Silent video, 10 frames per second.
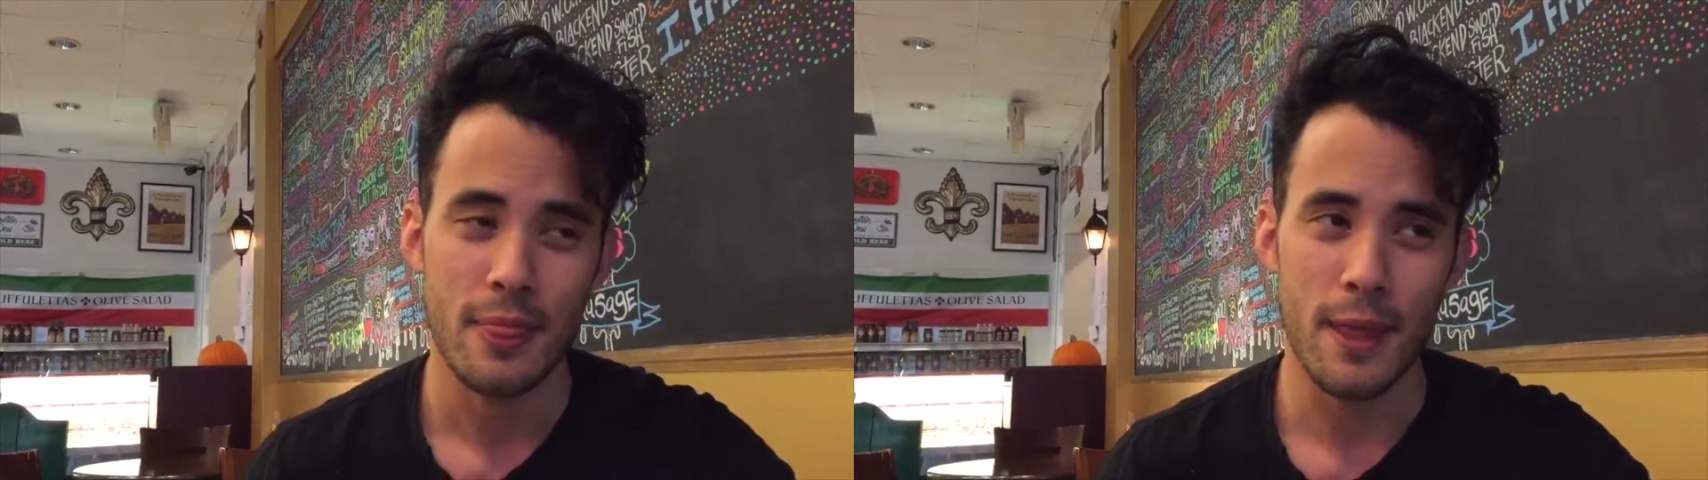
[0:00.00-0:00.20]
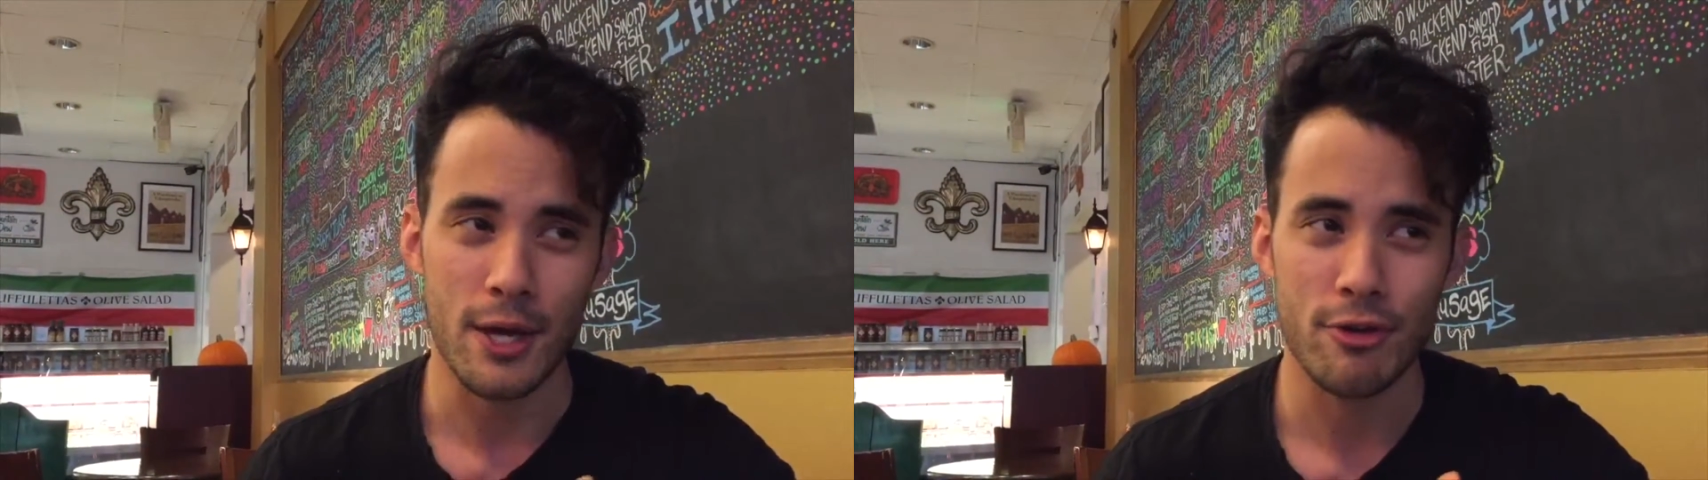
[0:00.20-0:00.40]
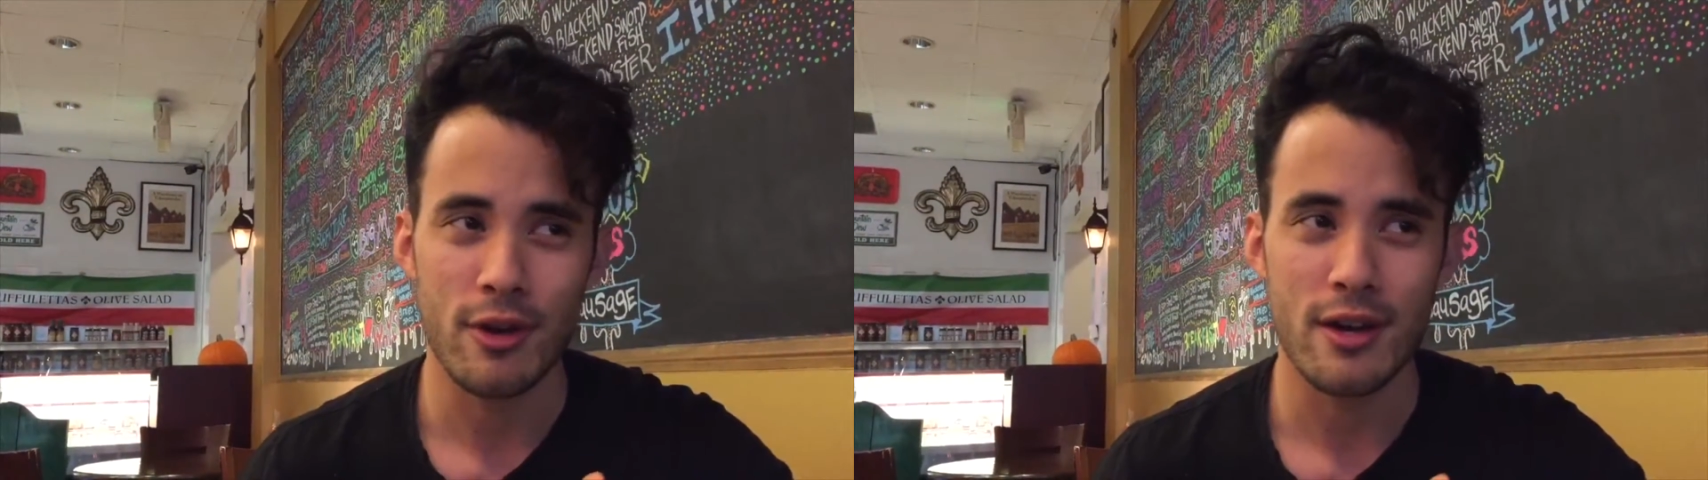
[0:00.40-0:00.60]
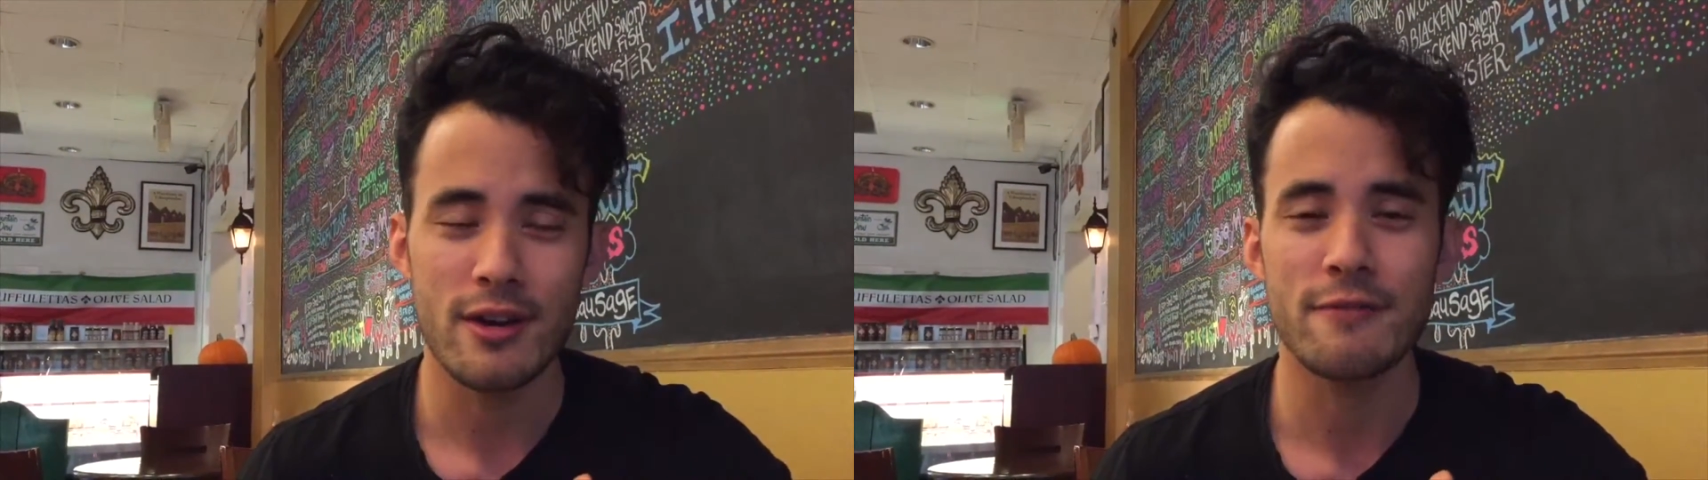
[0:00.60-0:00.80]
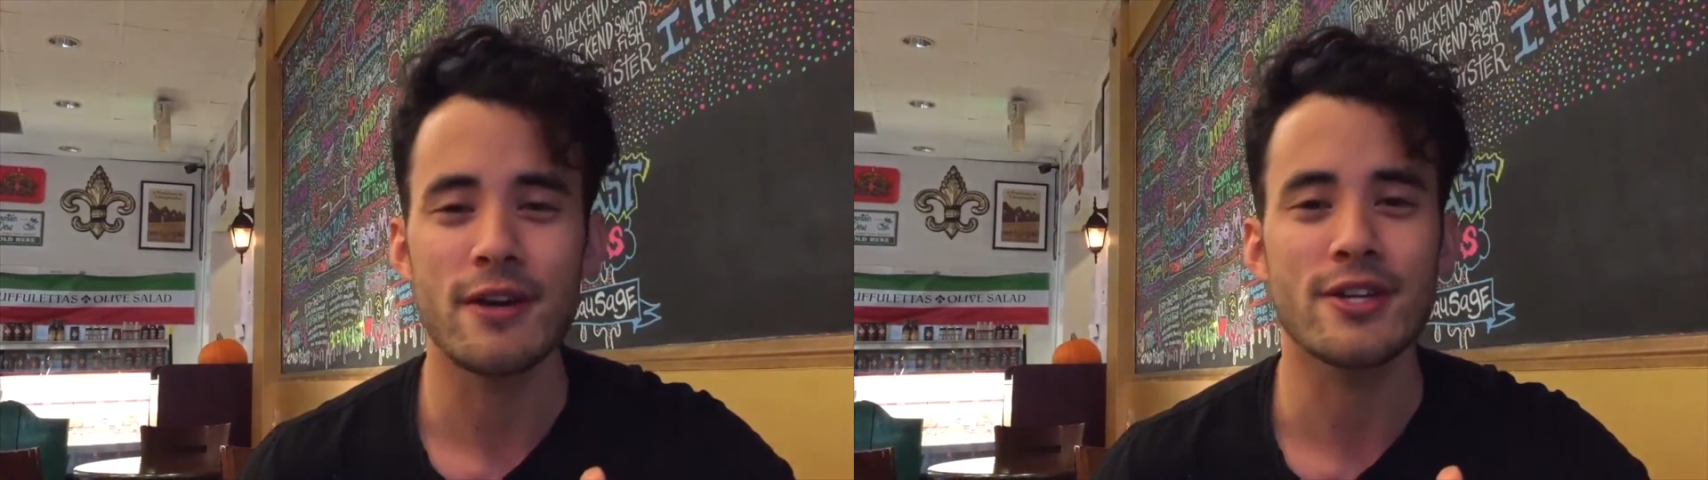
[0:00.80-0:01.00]
I created an
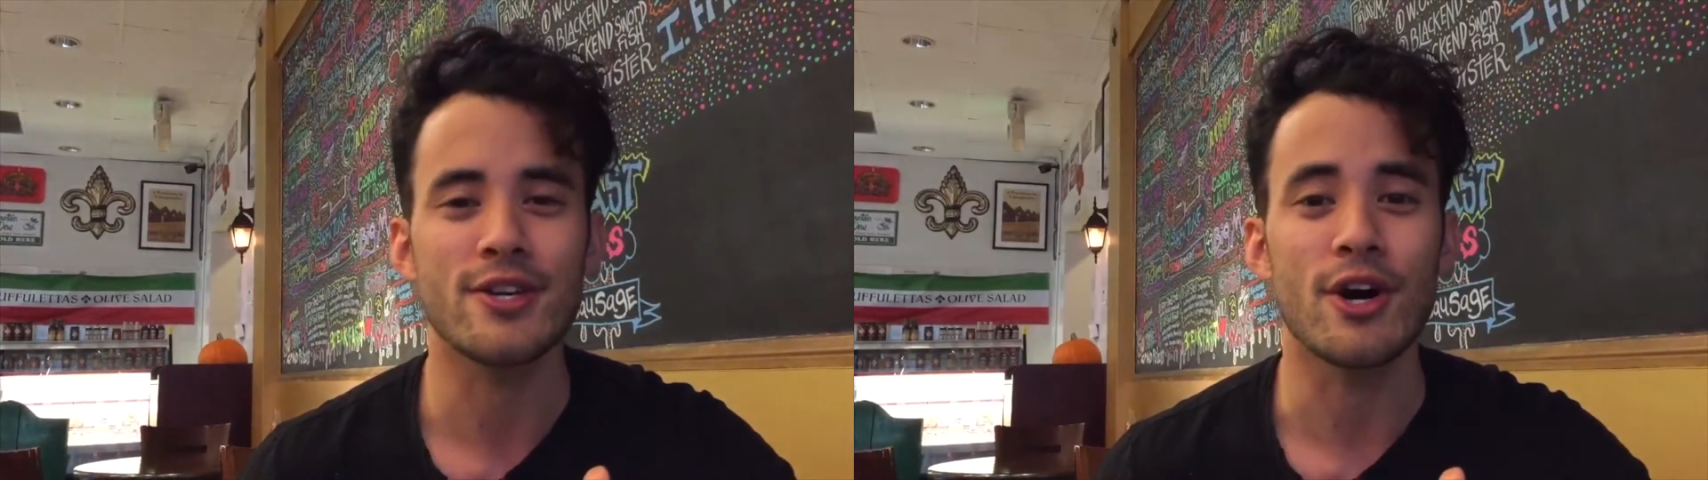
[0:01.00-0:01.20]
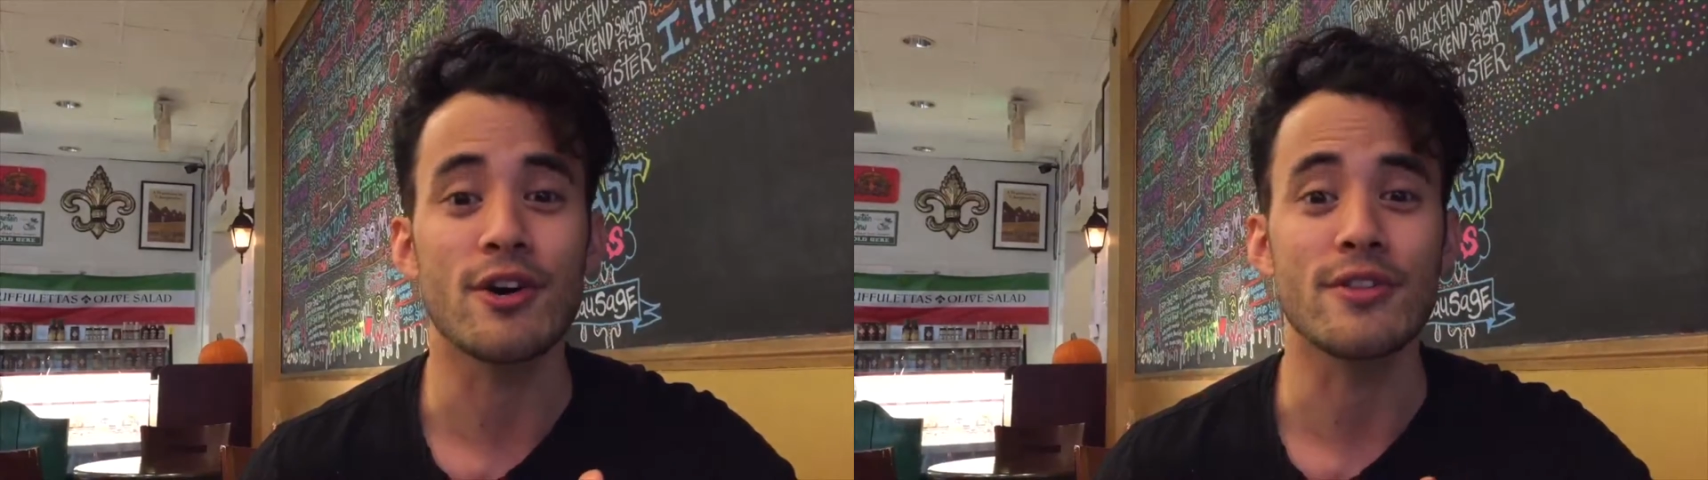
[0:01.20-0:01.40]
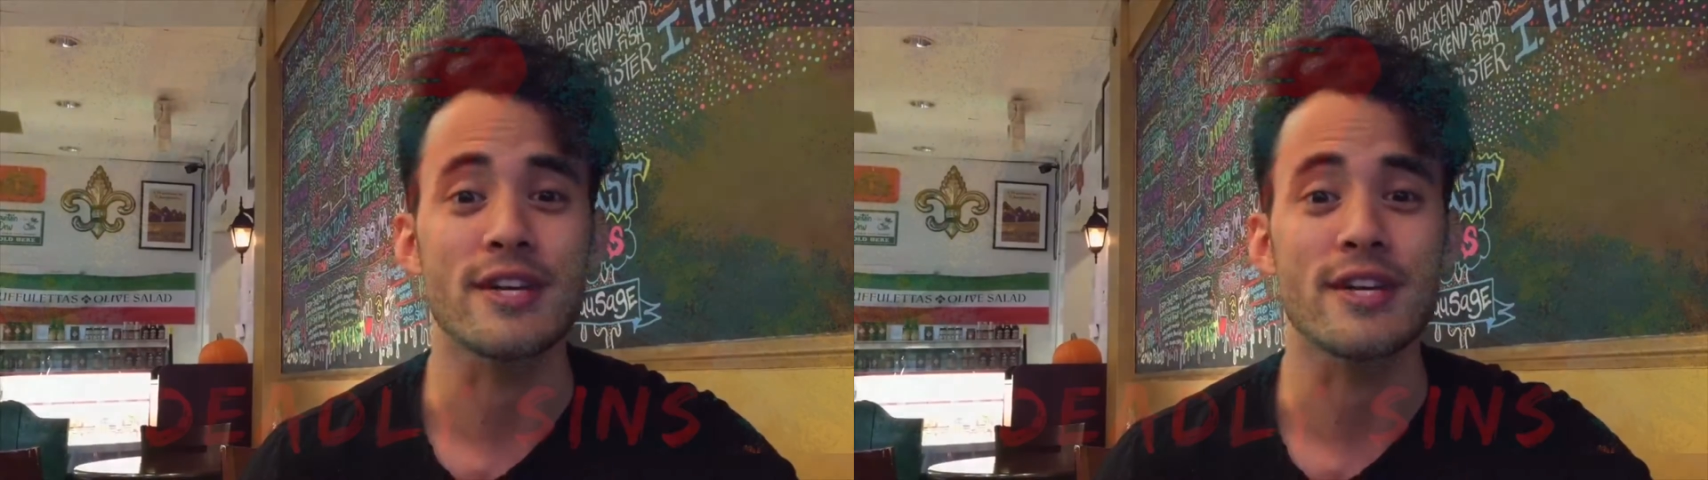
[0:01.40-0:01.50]
event called